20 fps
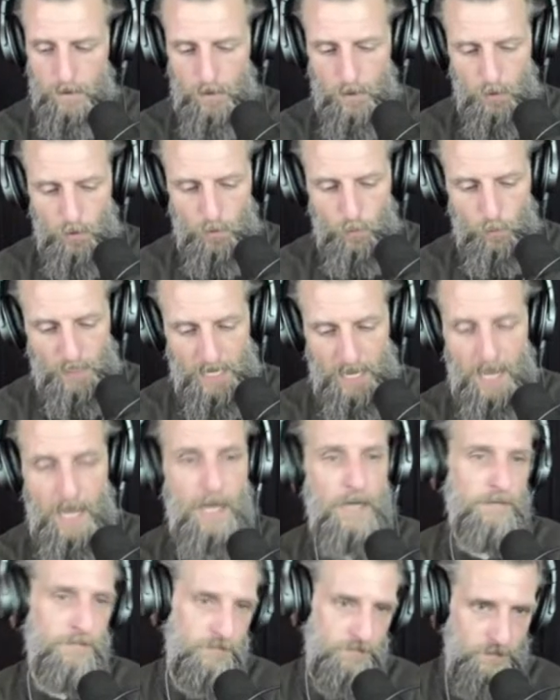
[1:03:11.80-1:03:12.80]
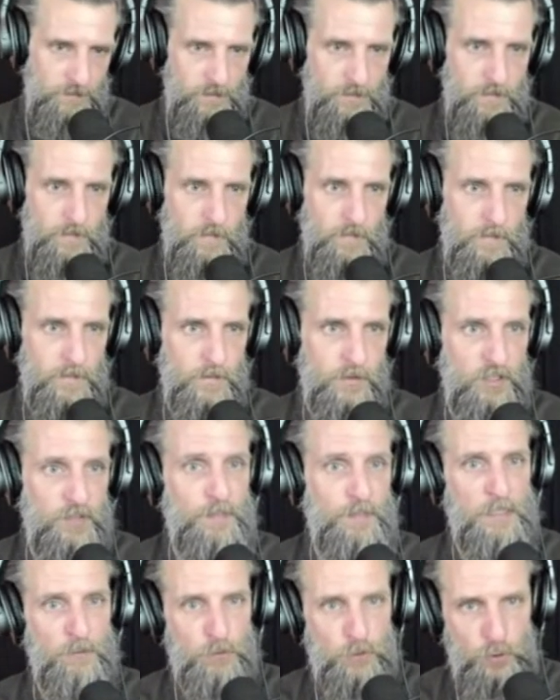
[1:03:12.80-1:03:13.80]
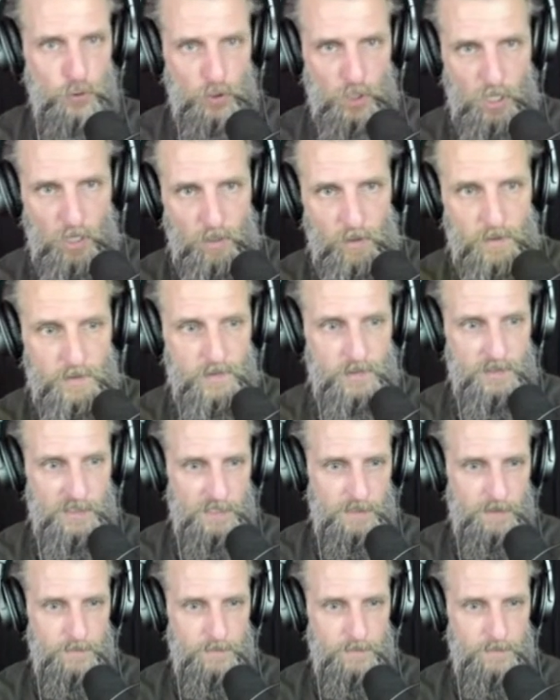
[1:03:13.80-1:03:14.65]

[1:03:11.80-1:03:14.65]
we have spiritual currency,